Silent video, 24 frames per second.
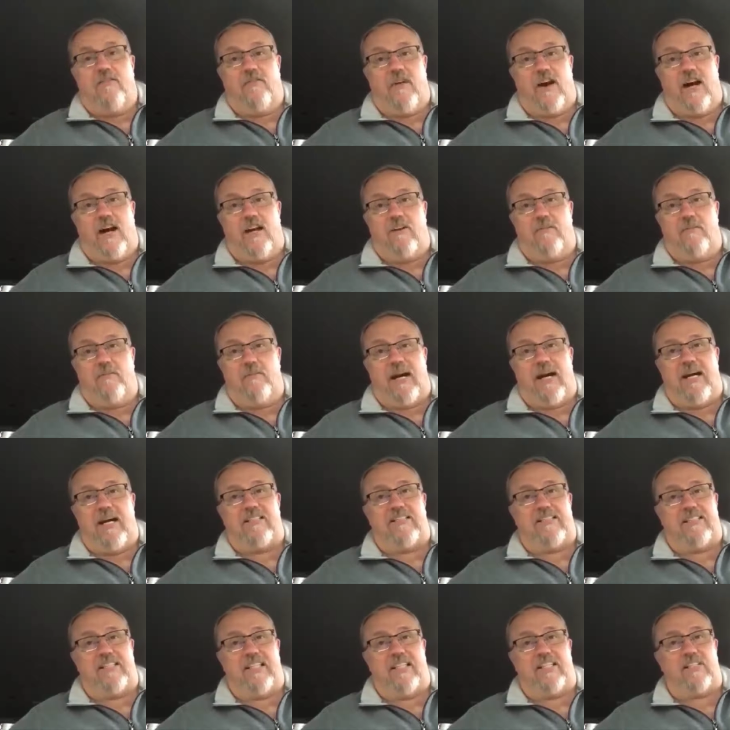followed by
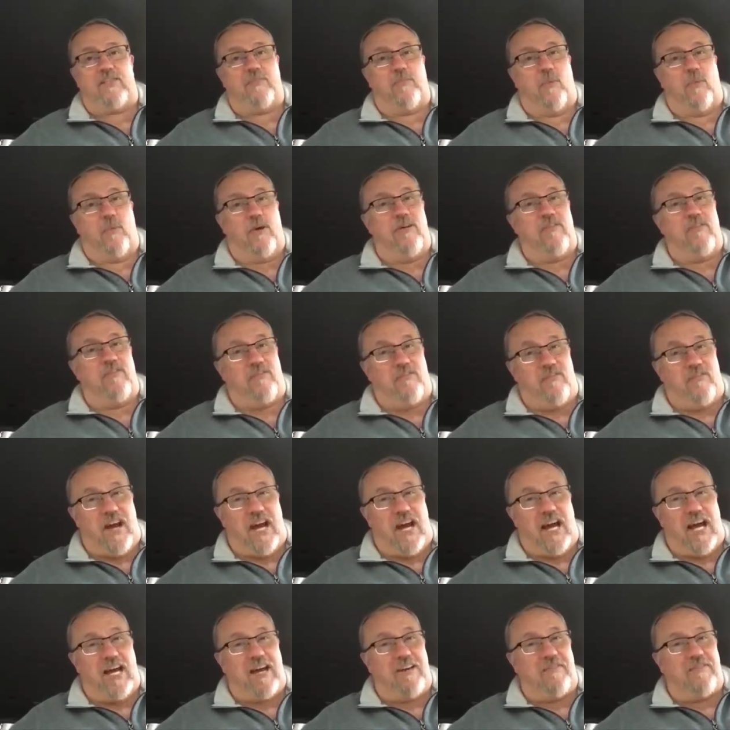a
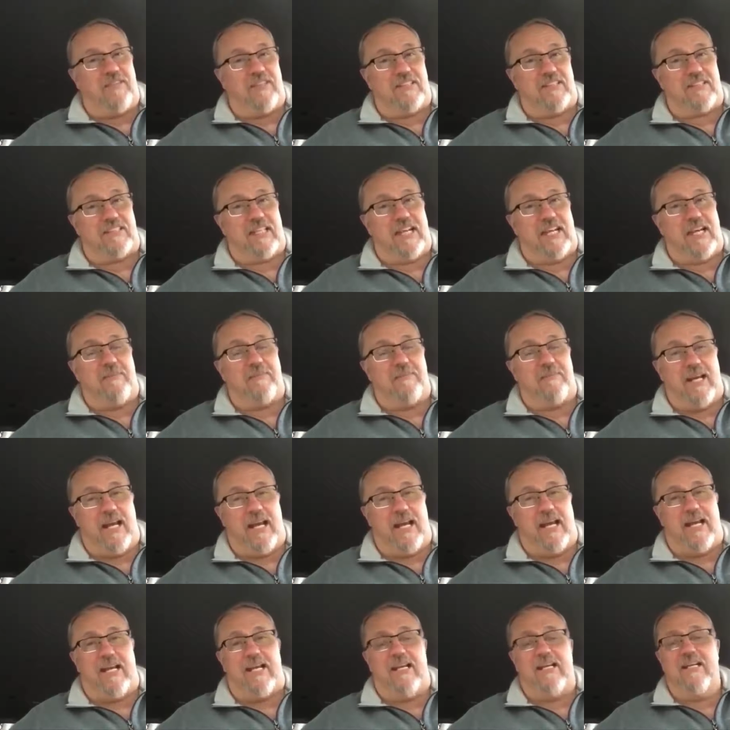6.5 the same
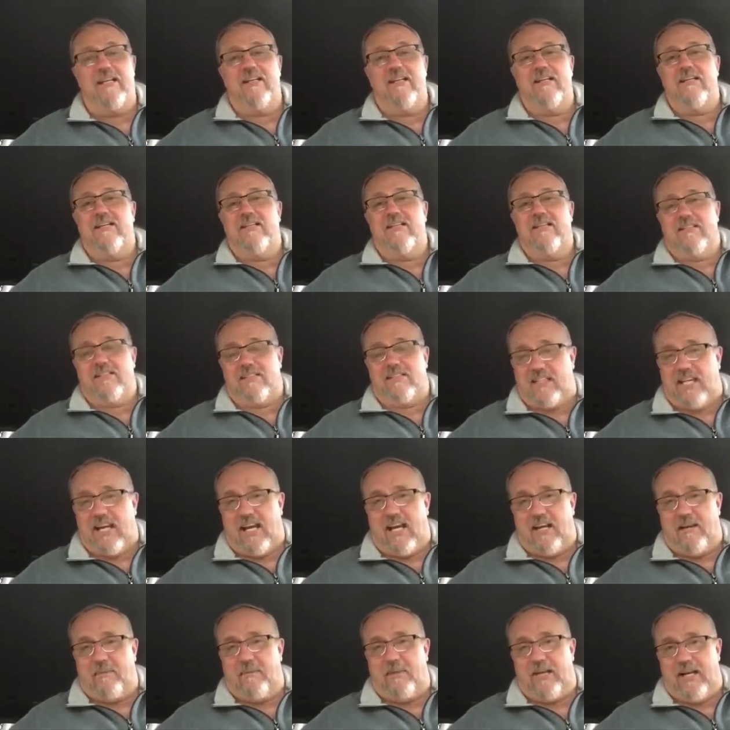day,
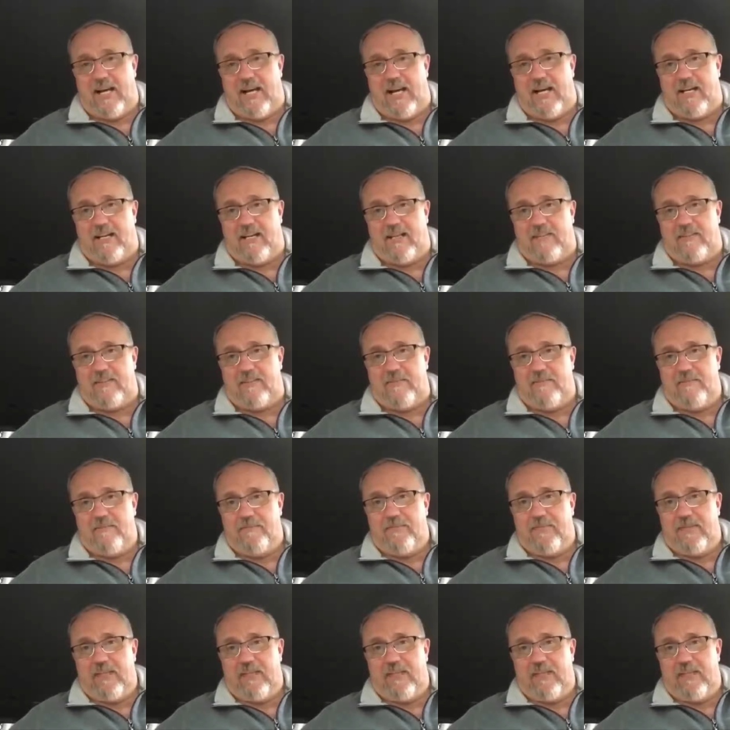Solomon Islands.